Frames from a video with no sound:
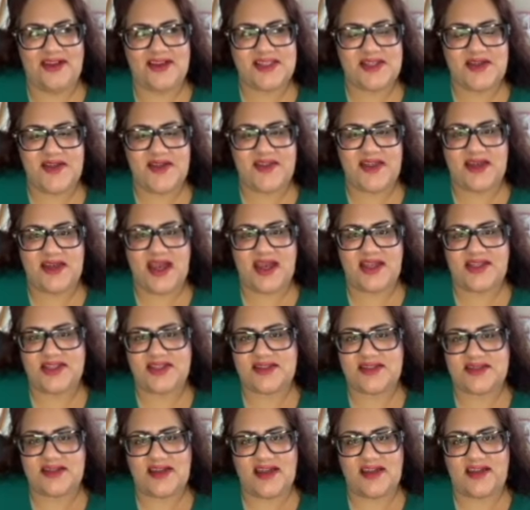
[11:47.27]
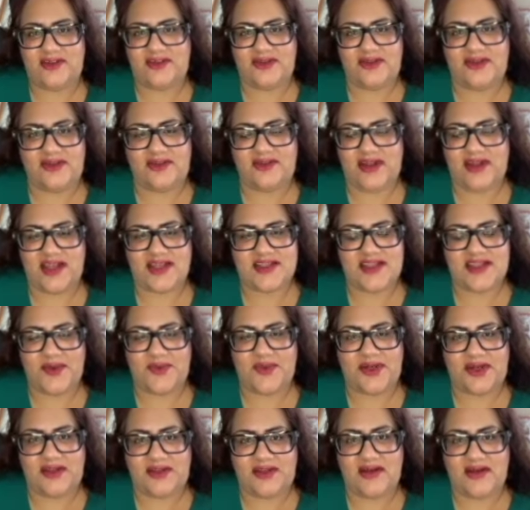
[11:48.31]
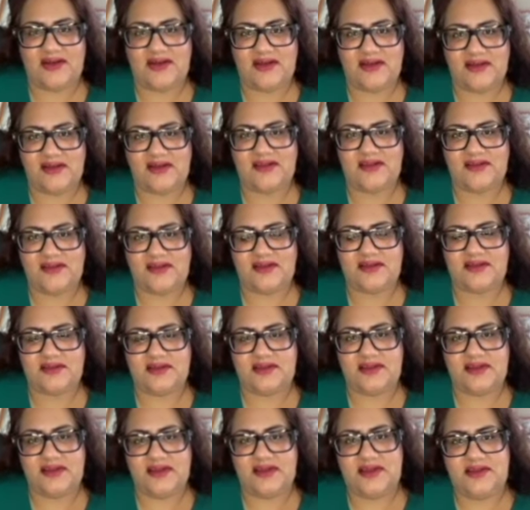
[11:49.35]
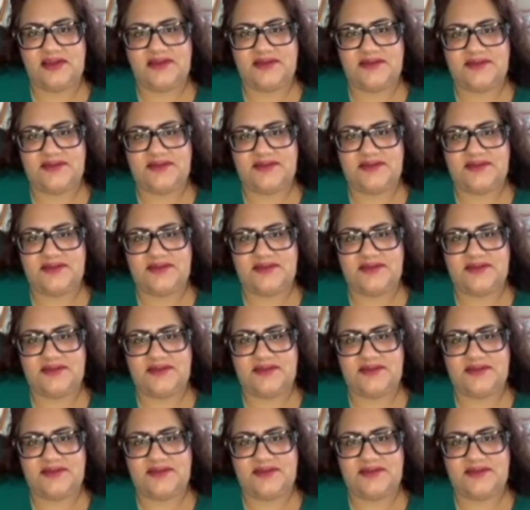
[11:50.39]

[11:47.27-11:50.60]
So I, I just kind of learned as I went along. What